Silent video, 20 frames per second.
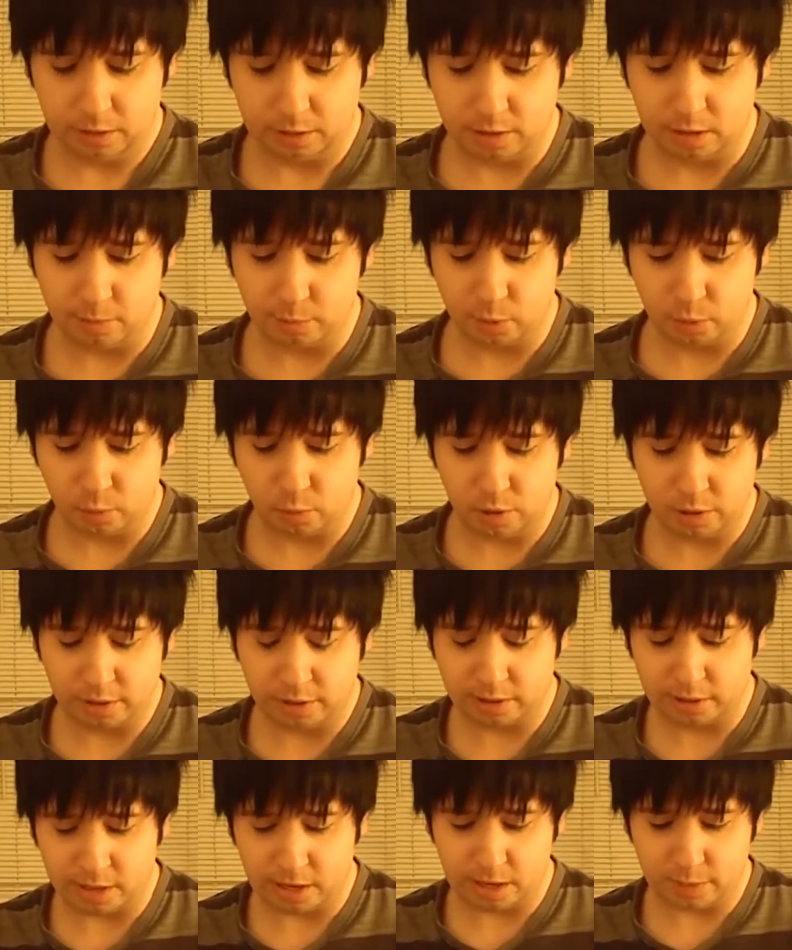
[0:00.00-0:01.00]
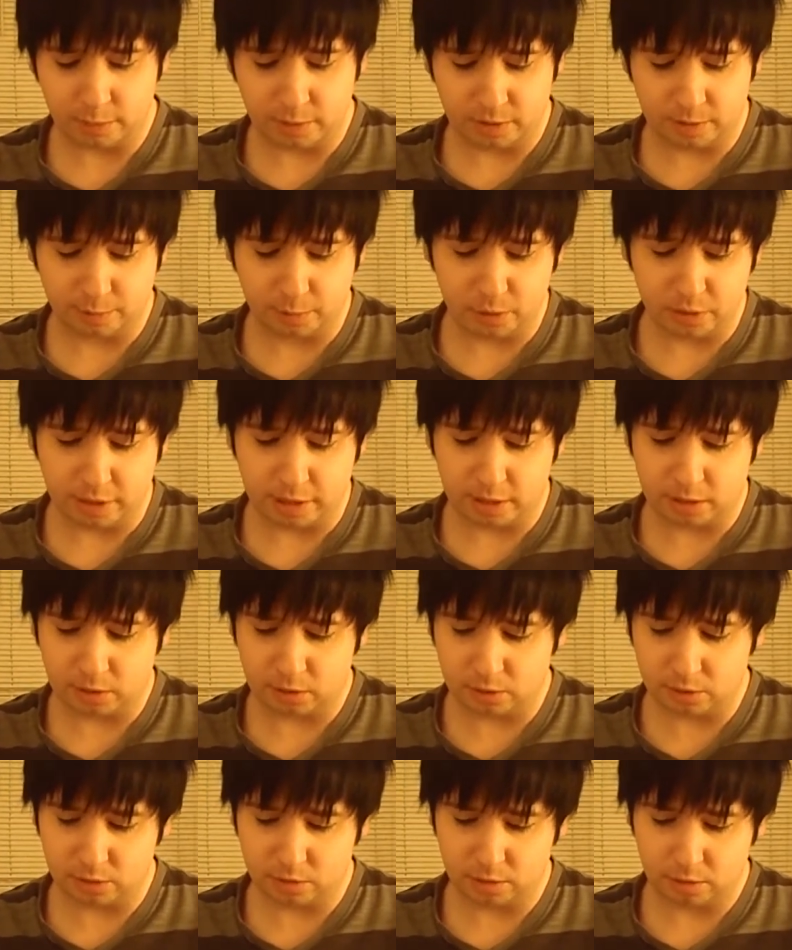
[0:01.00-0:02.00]
number 1 that came in
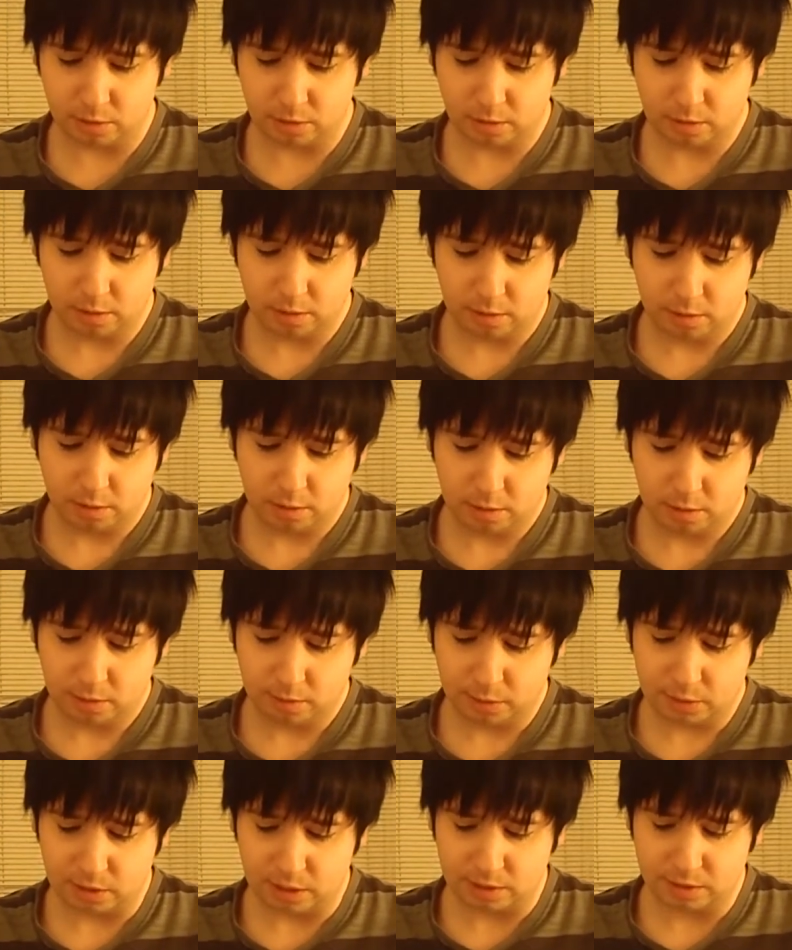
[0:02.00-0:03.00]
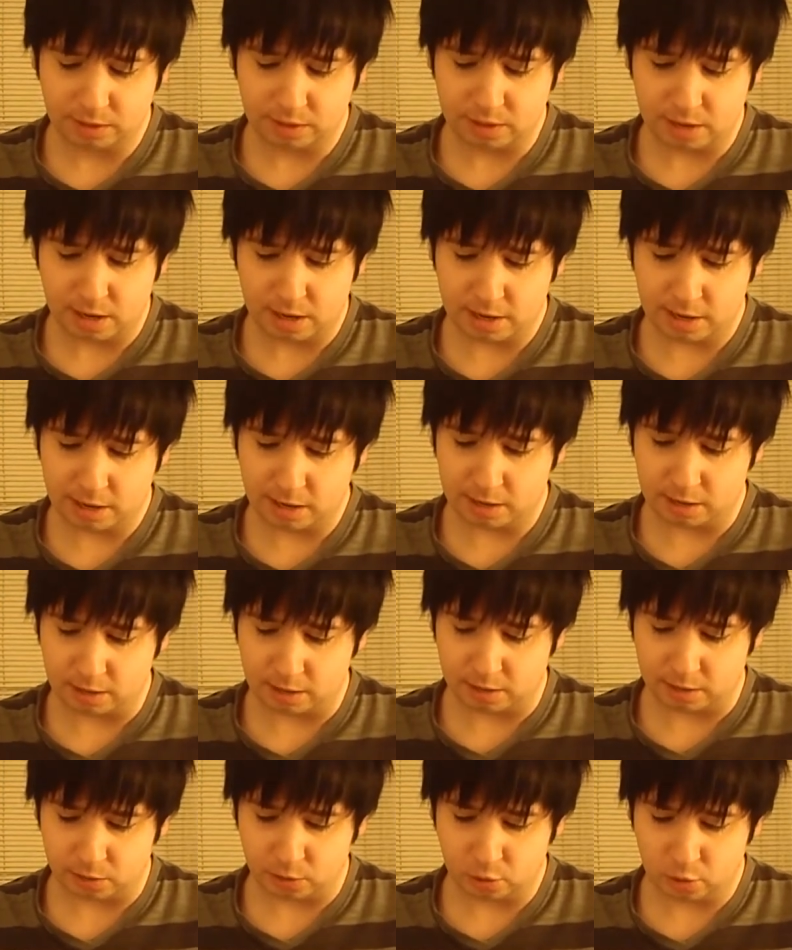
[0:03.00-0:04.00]
place, sun sign
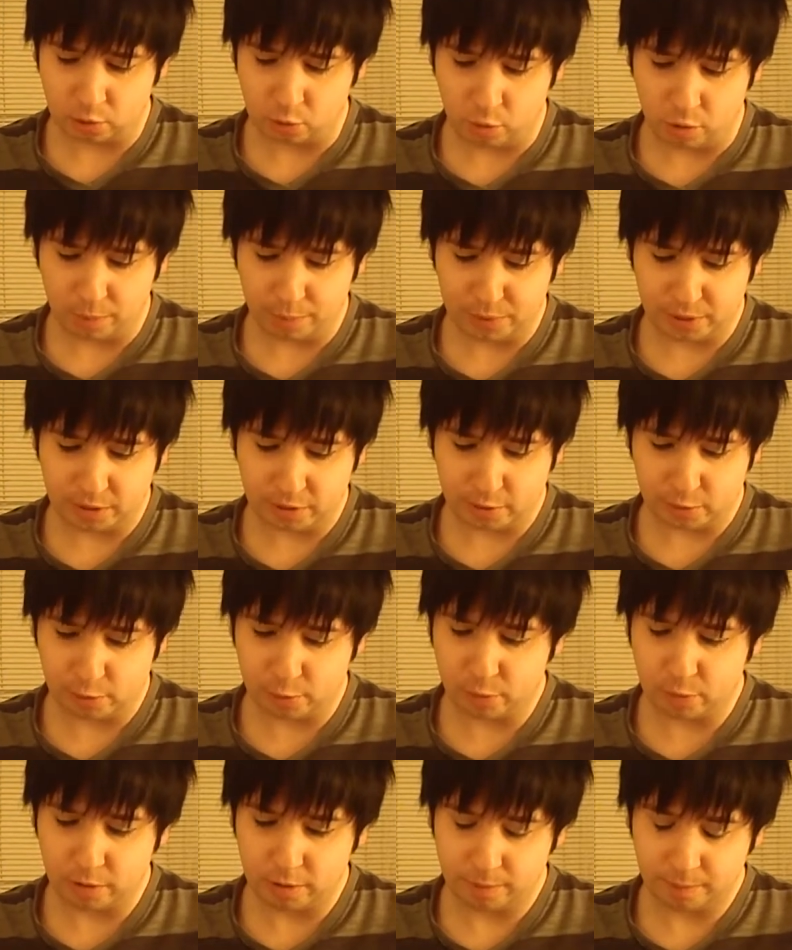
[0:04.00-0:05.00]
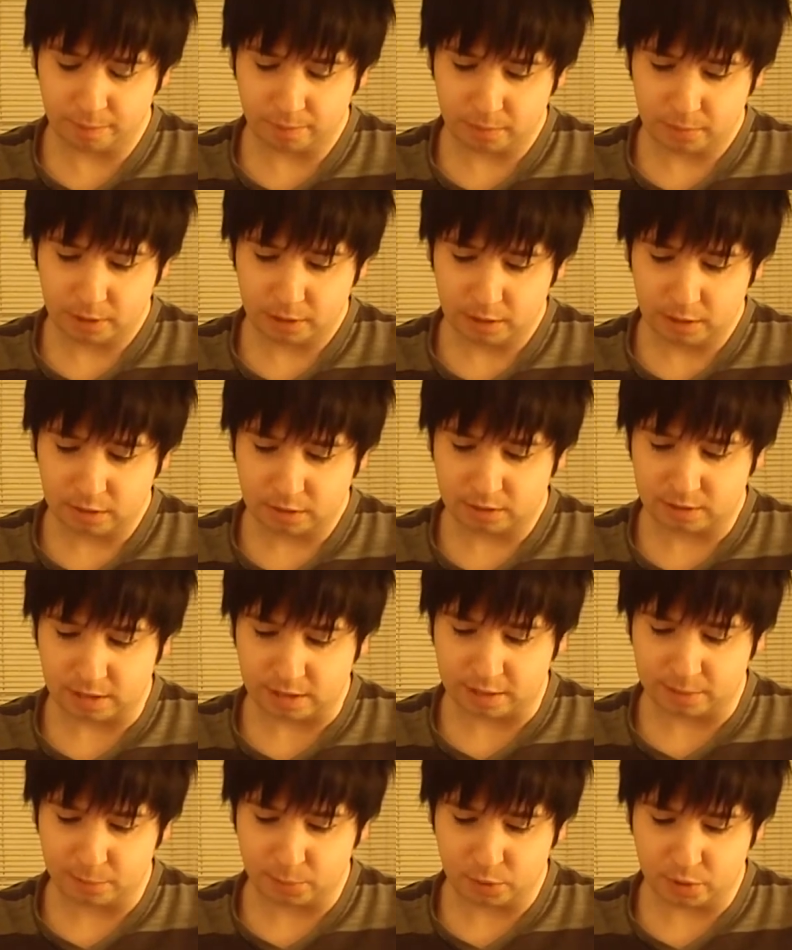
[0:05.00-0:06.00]
is Scorpio.
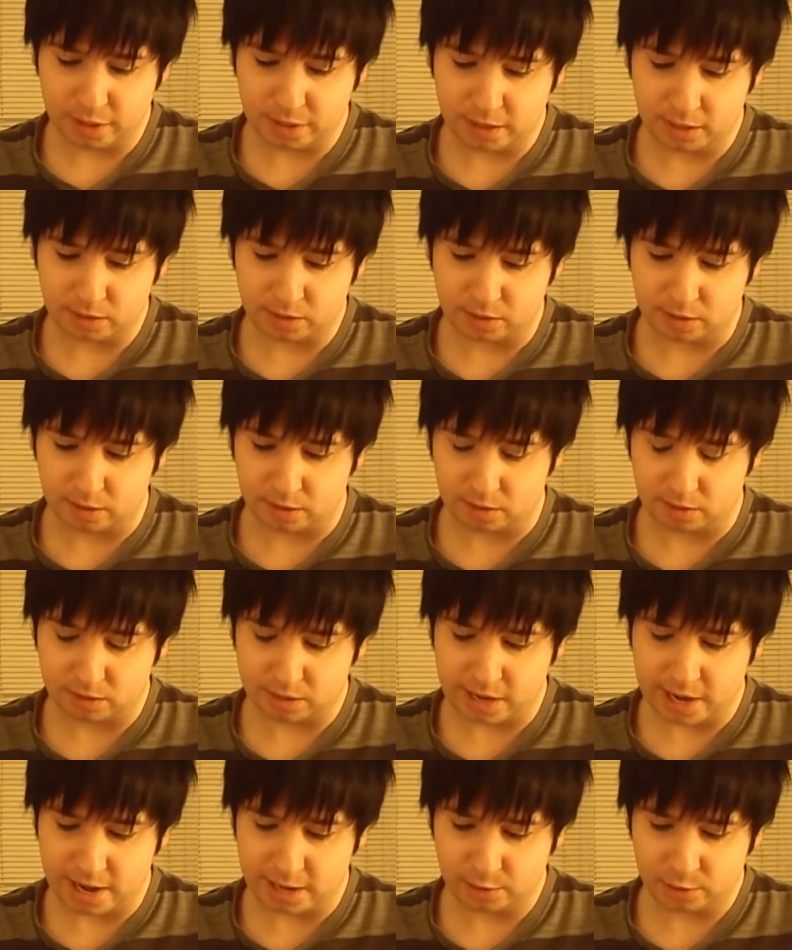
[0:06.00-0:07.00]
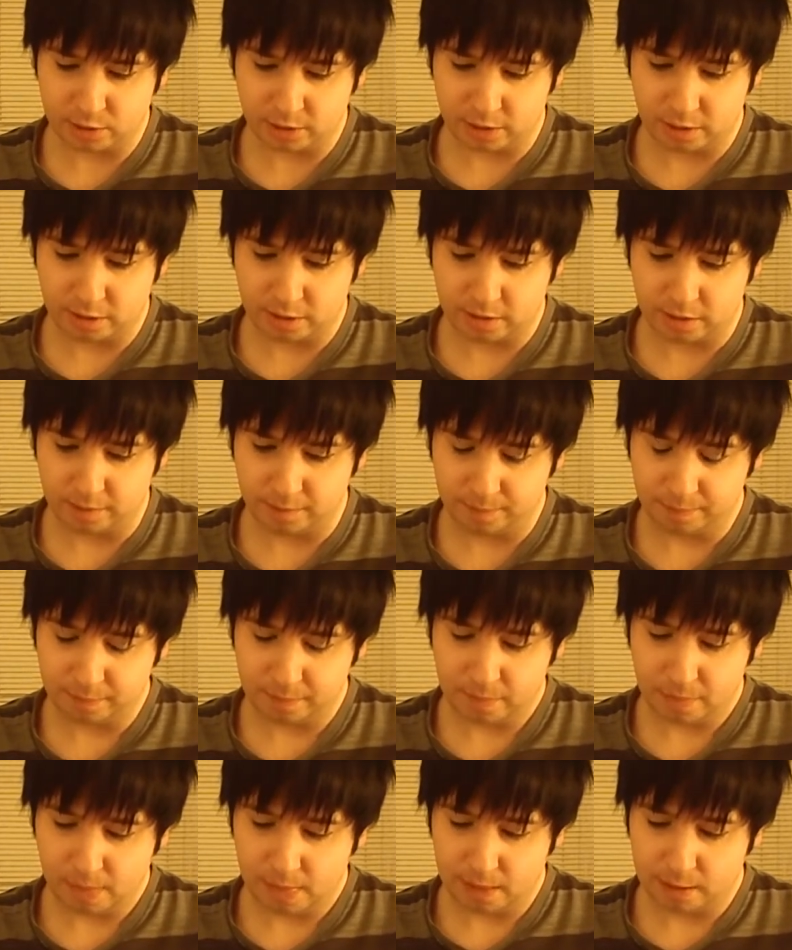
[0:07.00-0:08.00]
2nd place is Cancer.
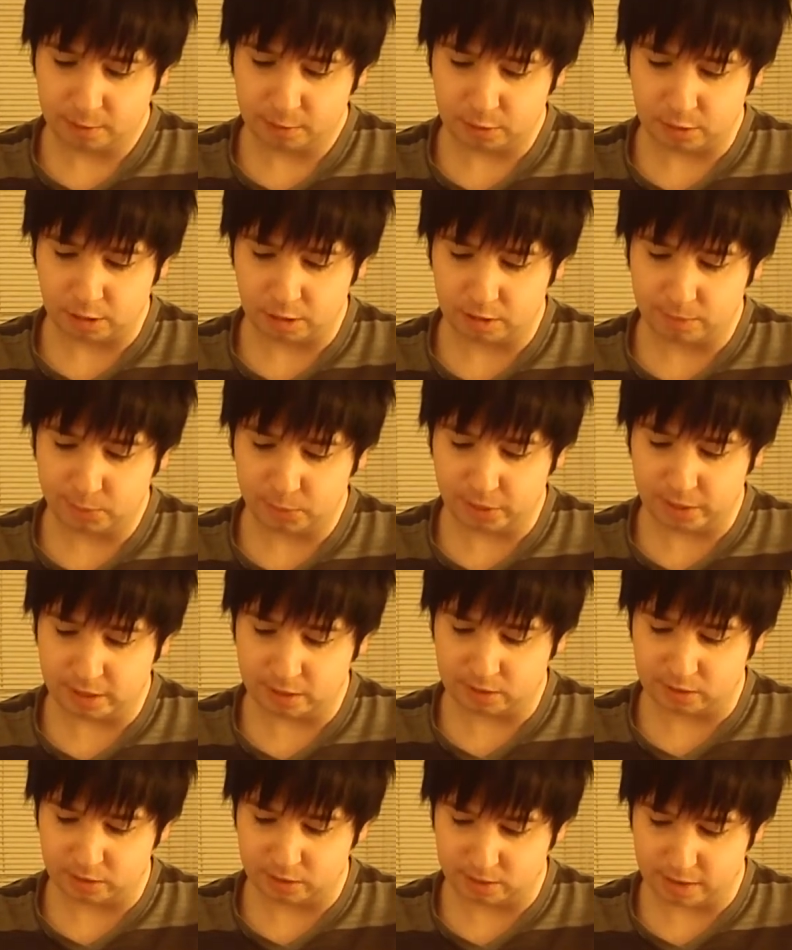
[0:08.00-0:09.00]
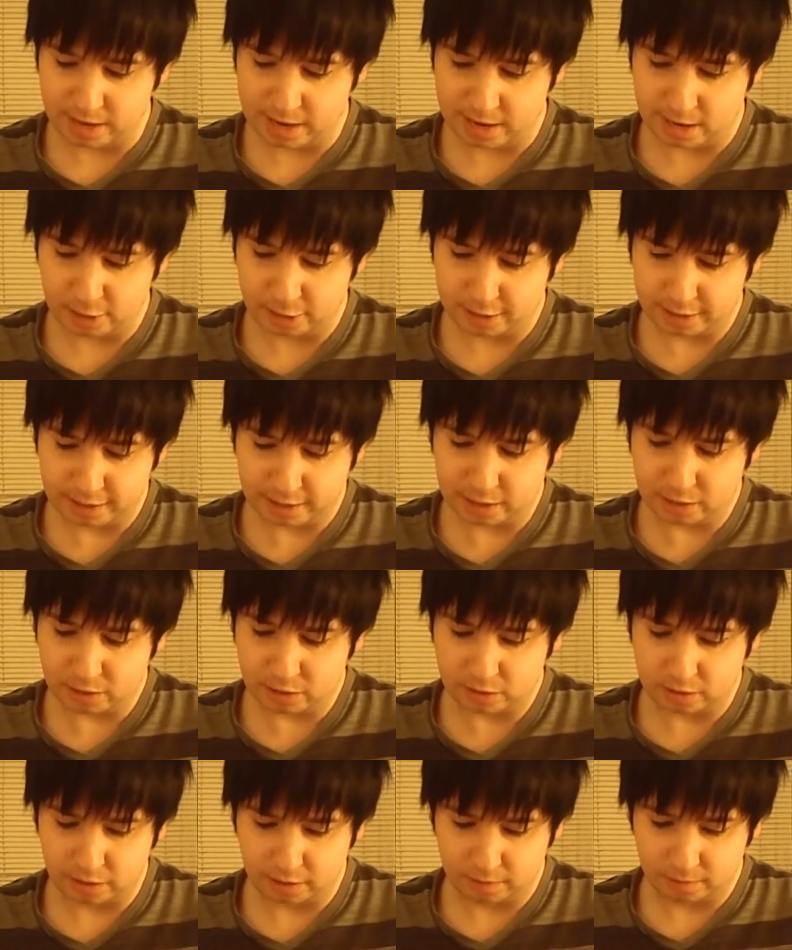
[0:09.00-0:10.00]
3rd place is
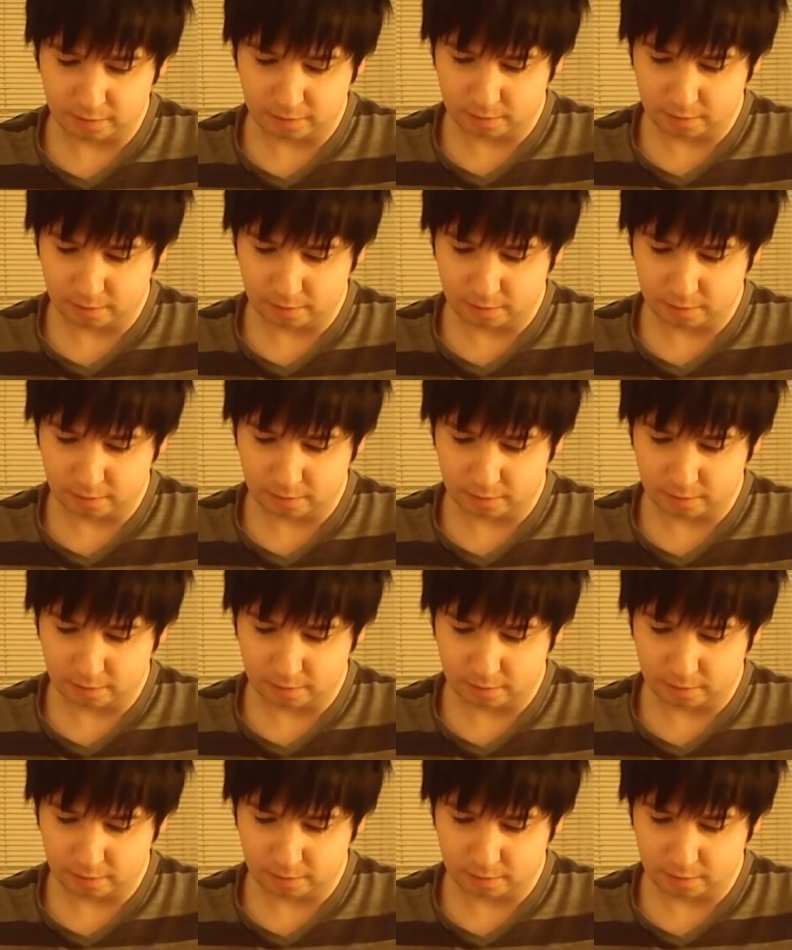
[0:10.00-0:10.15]
Aries.